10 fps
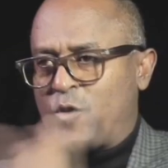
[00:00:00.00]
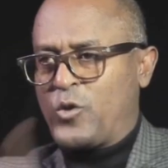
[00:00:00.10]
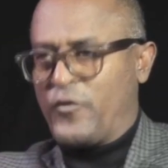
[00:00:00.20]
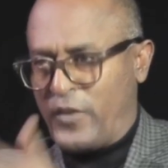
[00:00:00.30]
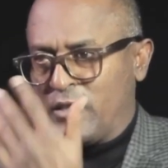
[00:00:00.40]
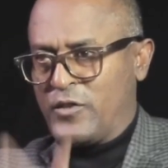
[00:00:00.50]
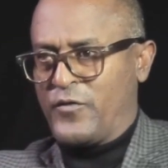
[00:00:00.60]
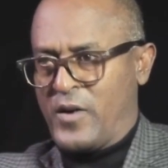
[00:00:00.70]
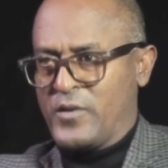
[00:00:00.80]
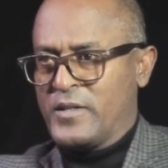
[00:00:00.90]
So you felt you
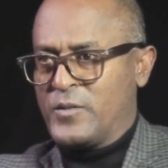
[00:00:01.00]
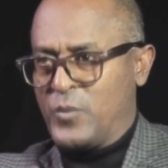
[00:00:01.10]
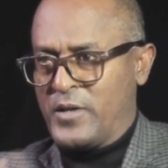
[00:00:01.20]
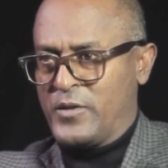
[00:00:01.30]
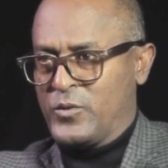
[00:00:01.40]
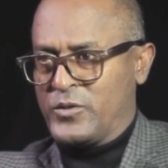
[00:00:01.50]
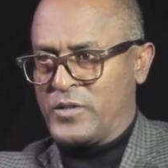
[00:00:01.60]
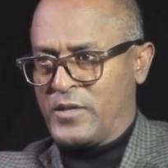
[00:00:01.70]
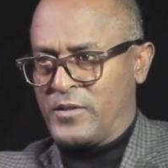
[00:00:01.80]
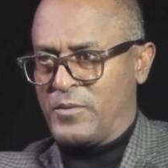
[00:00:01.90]
found it when you
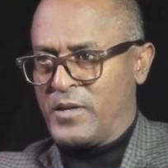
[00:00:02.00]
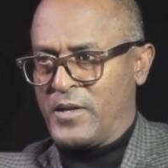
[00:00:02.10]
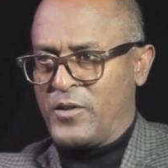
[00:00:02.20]
started playing